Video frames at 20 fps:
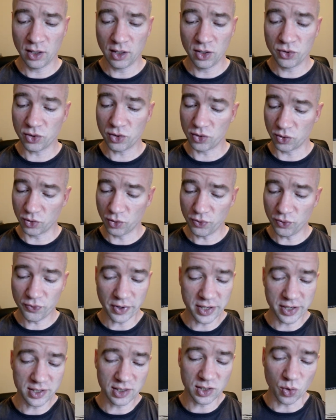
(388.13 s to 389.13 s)
To you,
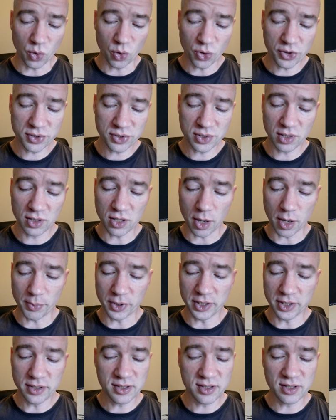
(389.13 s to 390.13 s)
fighting orcs and
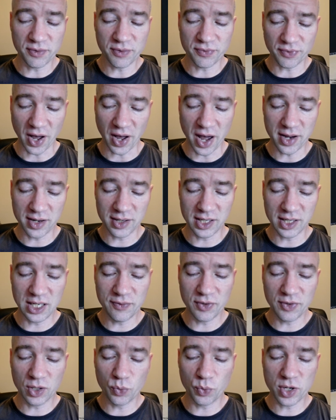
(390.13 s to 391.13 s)
goblins, defying
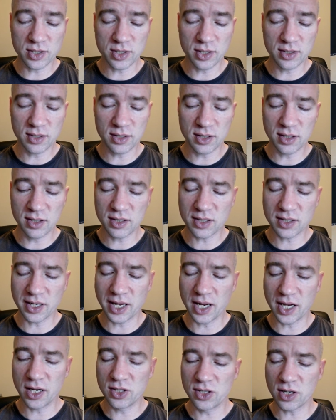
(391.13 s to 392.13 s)
evil wizards and
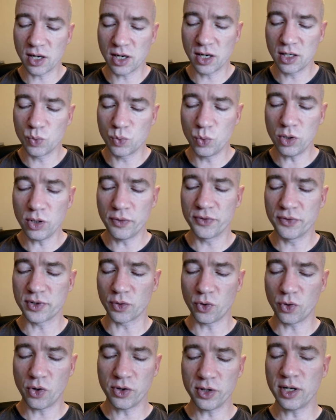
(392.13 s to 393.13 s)
slaying giant wolves are
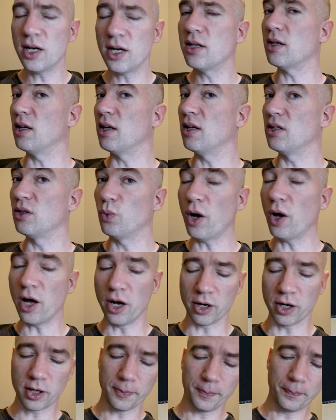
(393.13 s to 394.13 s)
all in a day's
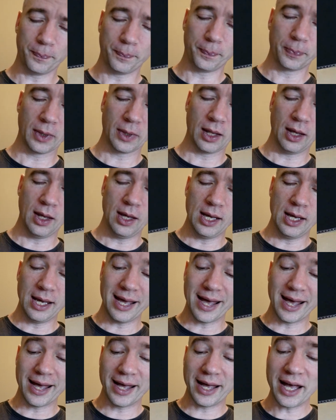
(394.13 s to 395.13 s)
work.
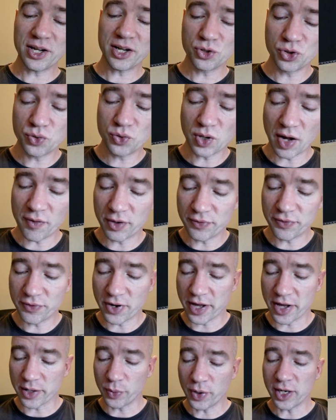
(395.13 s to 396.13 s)
As you travel
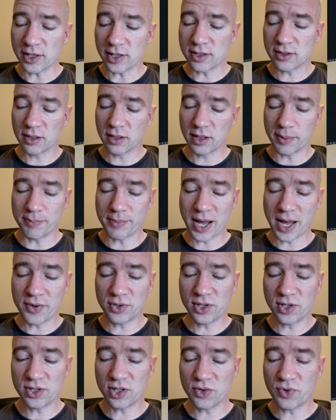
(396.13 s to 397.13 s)
farther west, the
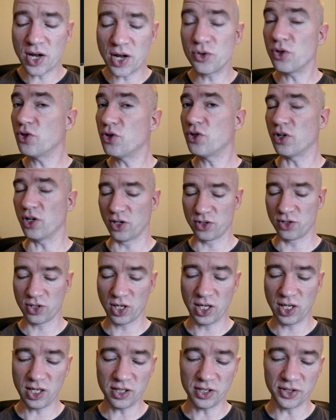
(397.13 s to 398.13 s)
mountains around you turn to
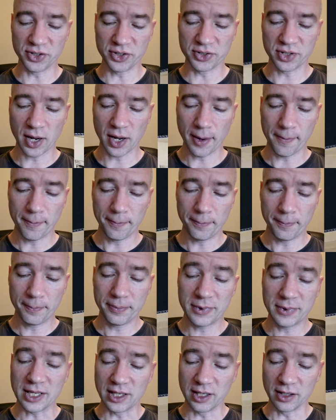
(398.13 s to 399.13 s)
hills,
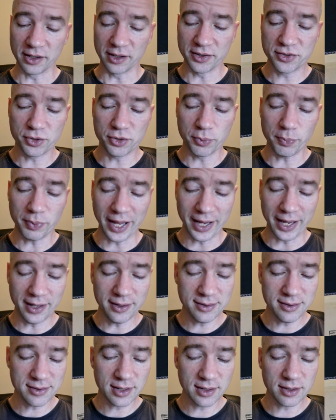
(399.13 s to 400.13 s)
the hills to
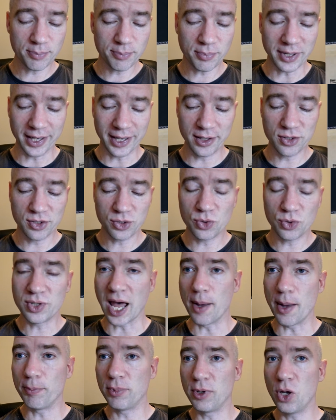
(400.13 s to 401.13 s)
plains, and the plains to
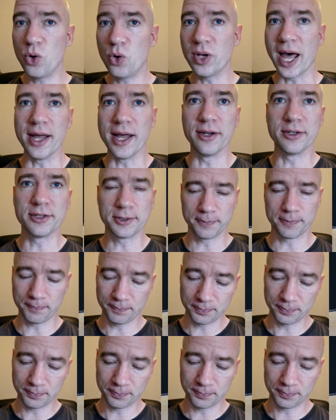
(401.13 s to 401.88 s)
damp lowlands.